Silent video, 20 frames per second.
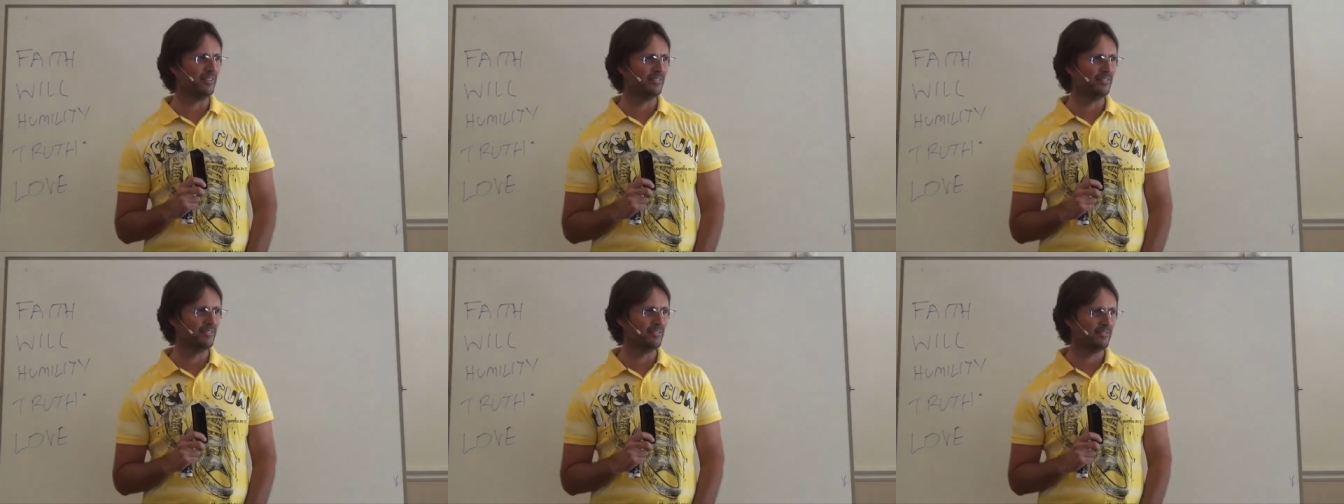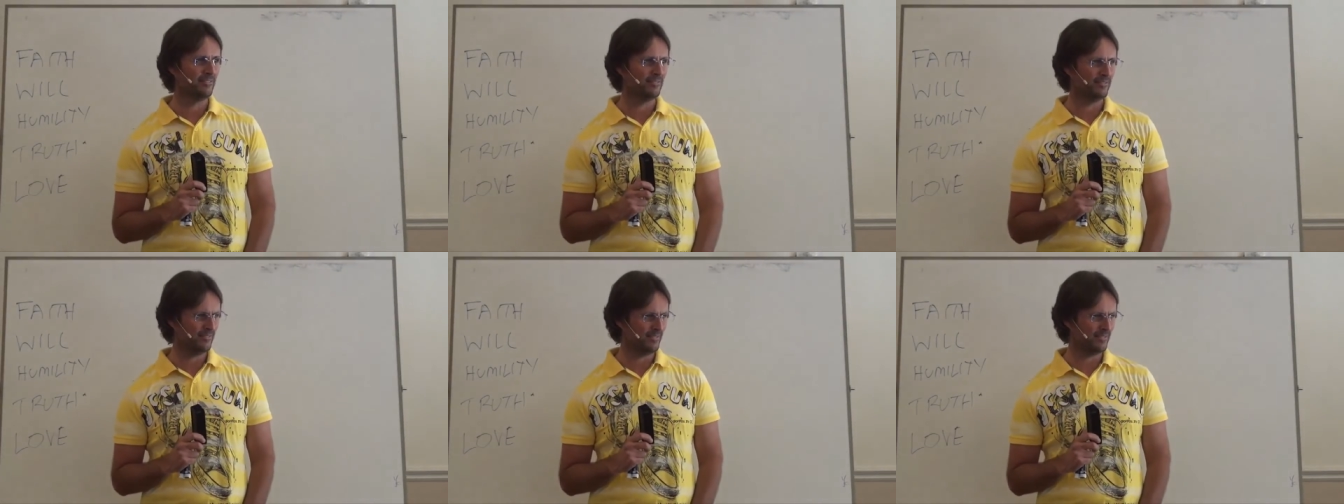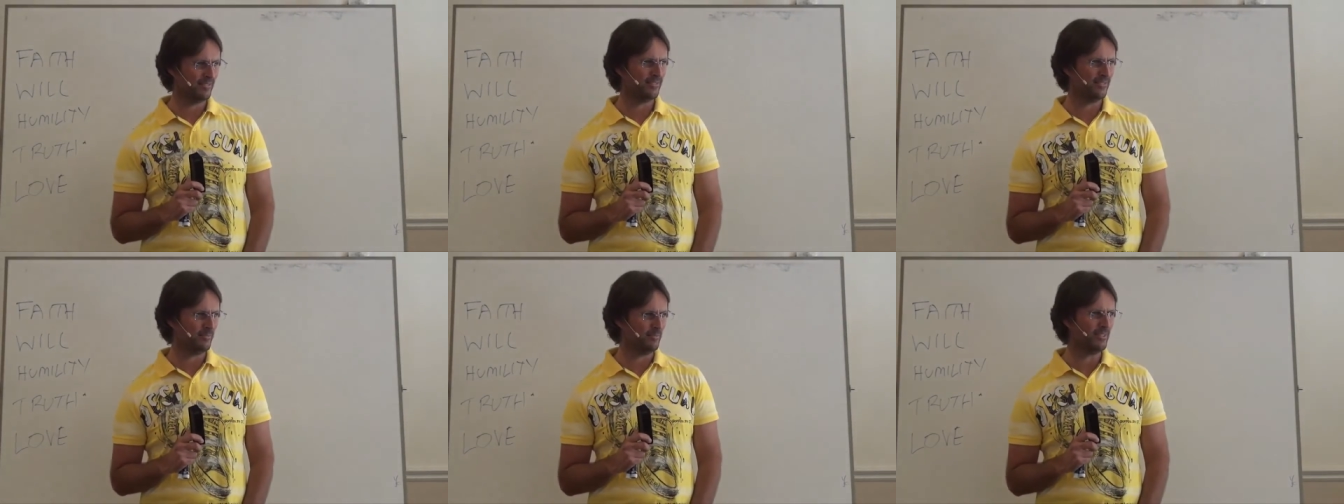
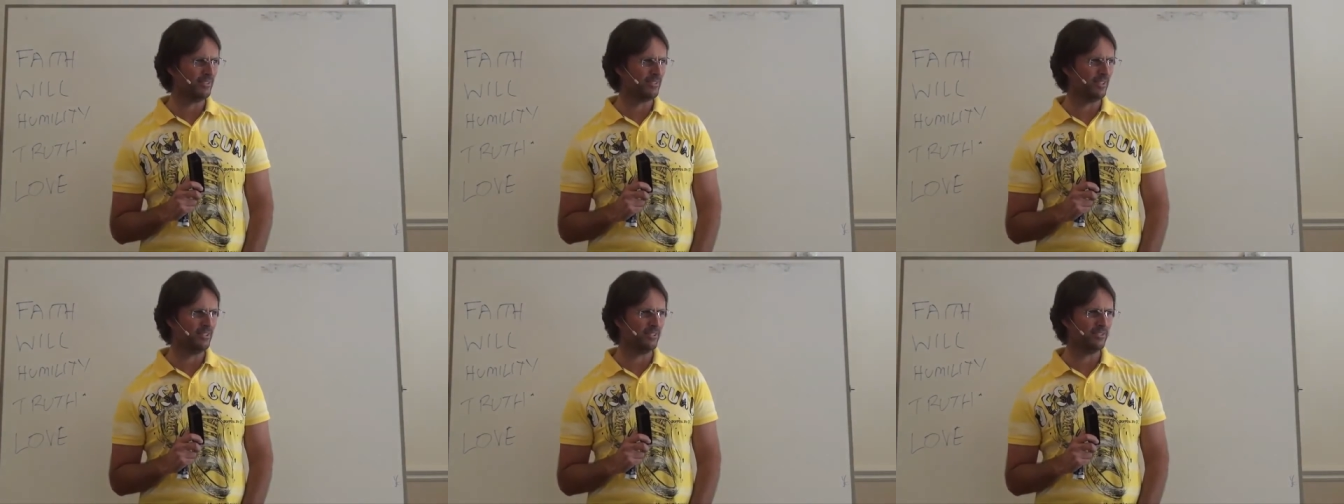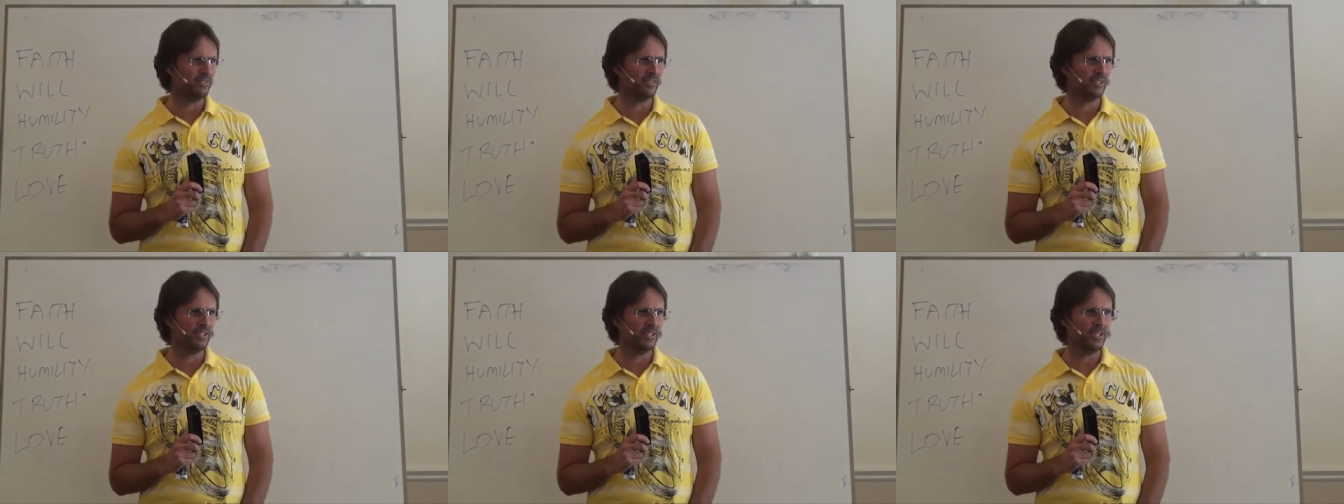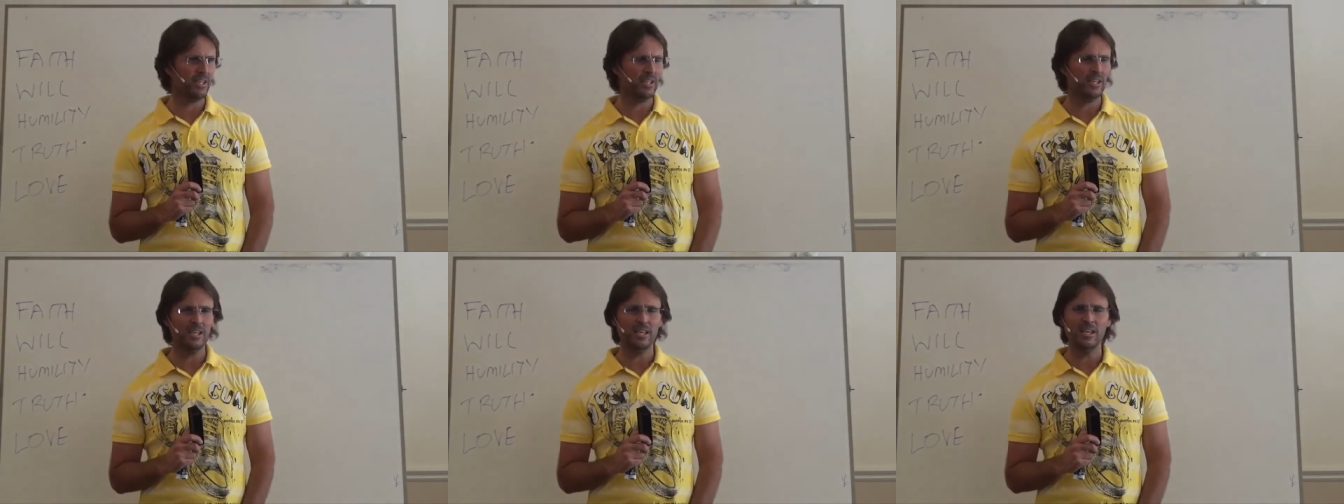Does that make sense?
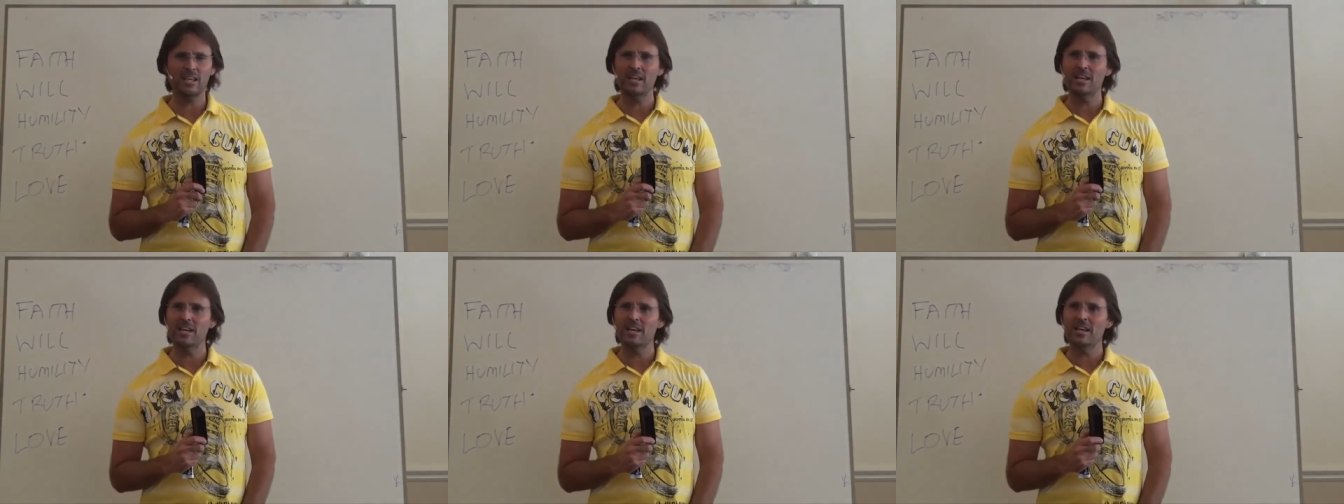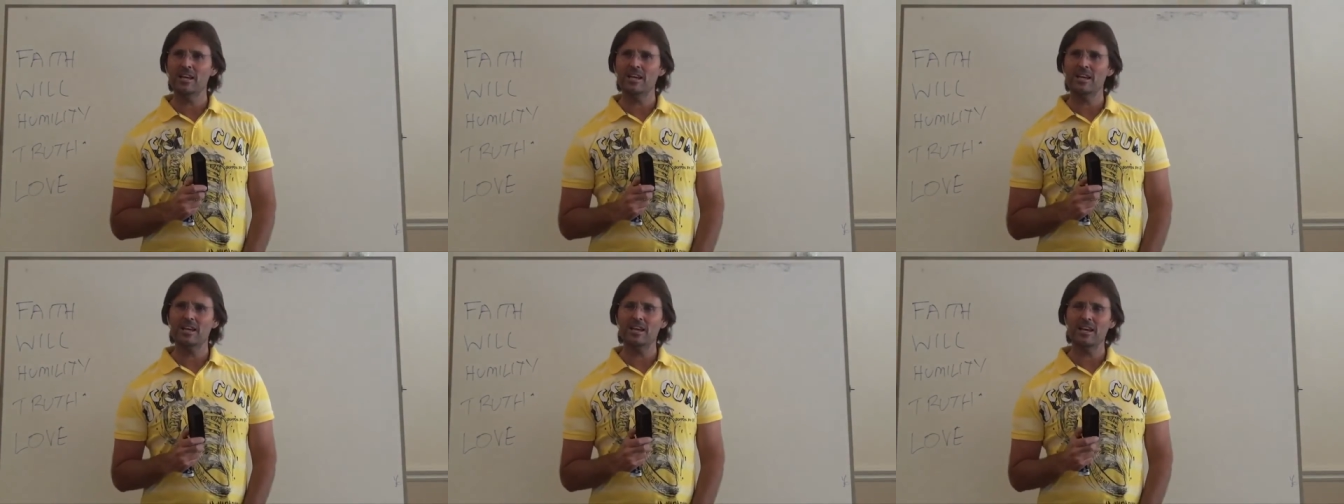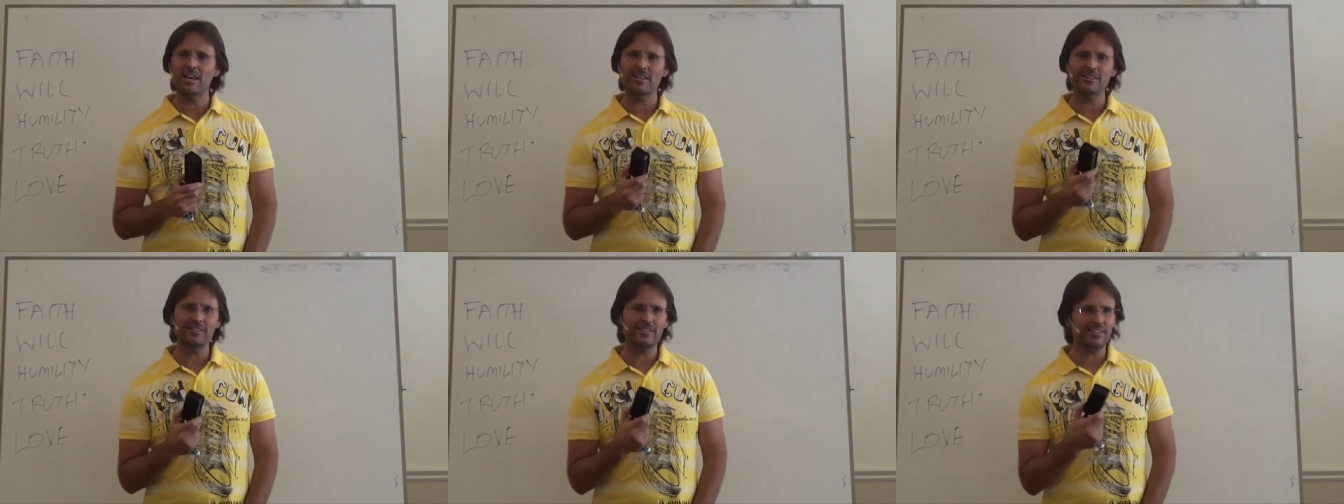
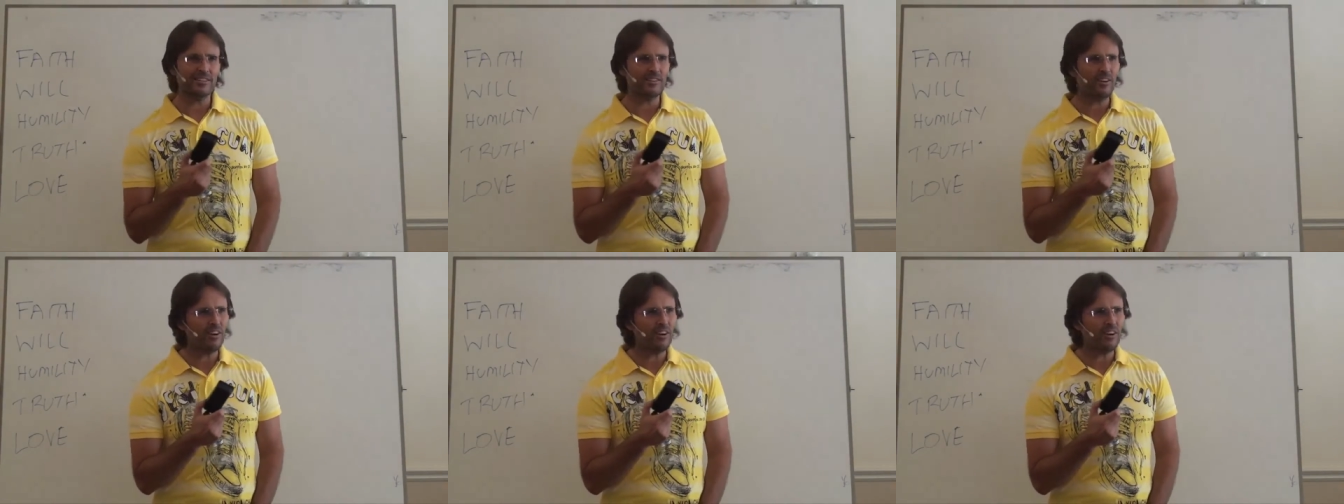And the